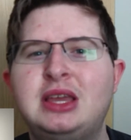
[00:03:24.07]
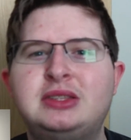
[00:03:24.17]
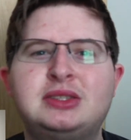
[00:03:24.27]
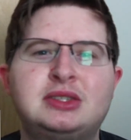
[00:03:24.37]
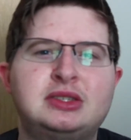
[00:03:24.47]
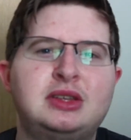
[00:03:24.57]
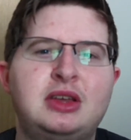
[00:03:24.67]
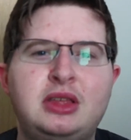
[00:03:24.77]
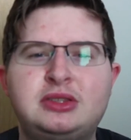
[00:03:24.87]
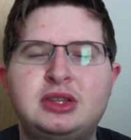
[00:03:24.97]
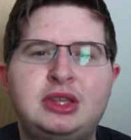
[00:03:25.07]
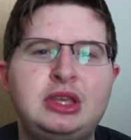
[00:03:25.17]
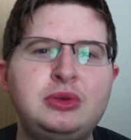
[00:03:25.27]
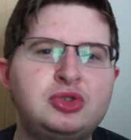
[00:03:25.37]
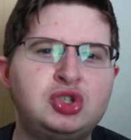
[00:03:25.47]
It's it's a
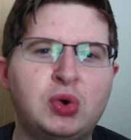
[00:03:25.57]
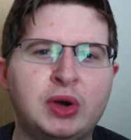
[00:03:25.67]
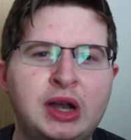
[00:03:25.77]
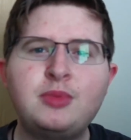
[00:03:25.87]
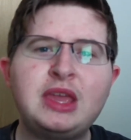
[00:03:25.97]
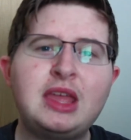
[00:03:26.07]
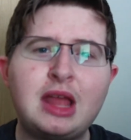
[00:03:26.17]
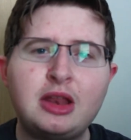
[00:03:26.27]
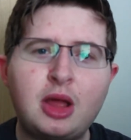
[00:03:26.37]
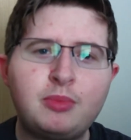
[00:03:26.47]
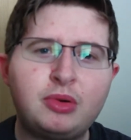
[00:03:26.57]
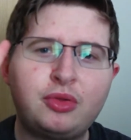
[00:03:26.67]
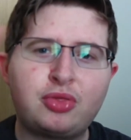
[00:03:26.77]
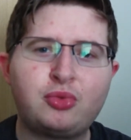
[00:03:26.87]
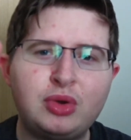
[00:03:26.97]
cute short. Coming in at number
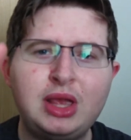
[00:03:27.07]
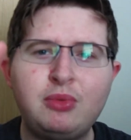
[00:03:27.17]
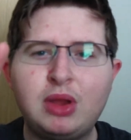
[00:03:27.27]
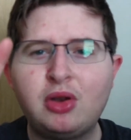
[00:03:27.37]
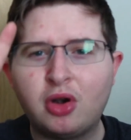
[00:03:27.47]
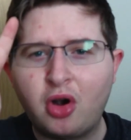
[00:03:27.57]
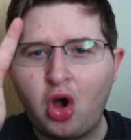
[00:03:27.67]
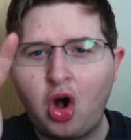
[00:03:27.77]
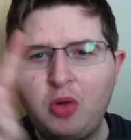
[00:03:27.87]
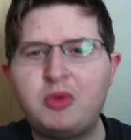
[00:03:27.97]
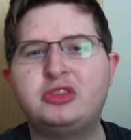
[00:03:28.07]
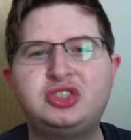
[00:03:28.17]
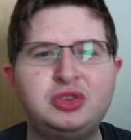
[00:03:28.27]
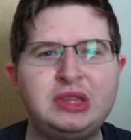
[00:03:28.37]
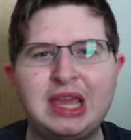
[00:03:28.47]
three, we are
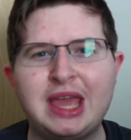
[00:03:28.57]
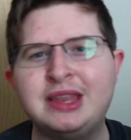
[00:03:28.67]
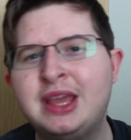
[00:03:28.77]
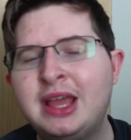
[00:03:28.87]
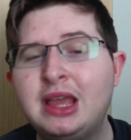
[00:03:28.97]
almost to the end.